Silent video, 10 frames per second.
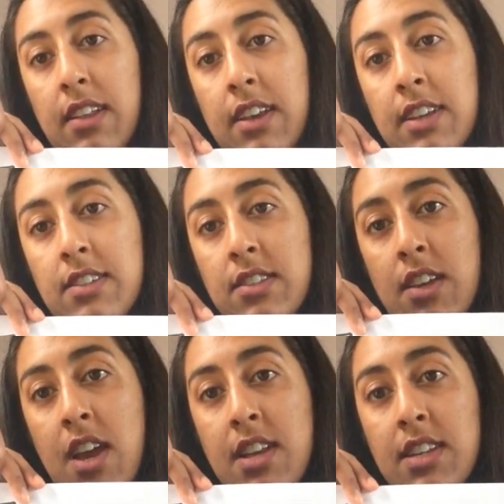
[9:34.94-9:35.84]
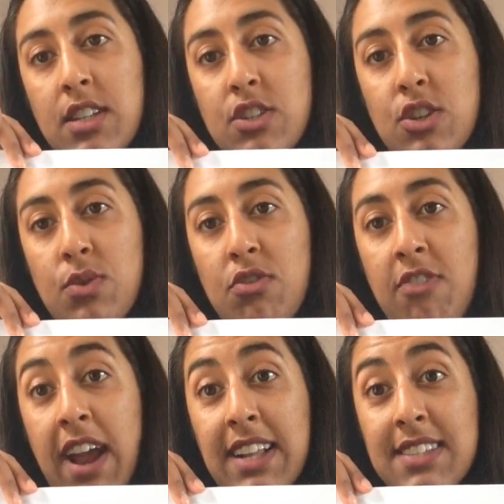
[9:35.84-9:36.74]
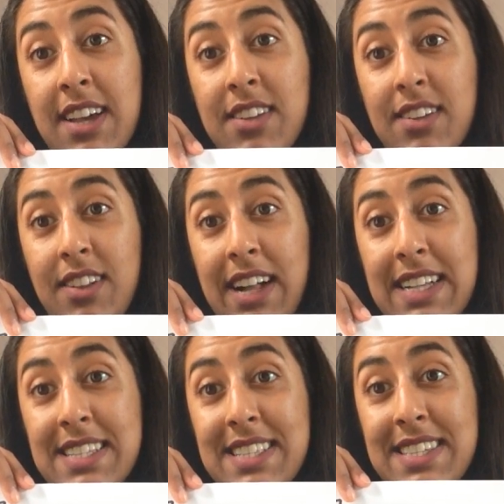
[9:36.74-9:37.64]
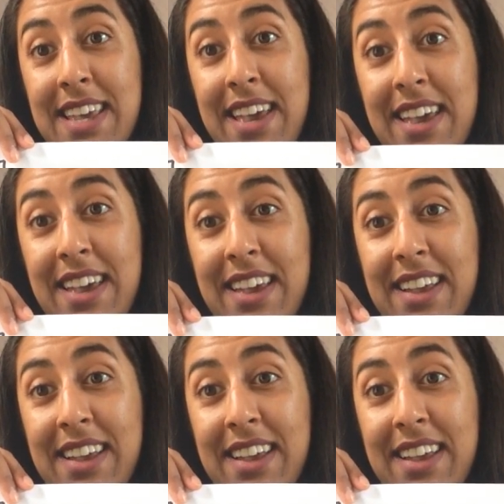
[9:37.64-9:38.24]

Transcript: it's turned into a rectangle, hasn't it?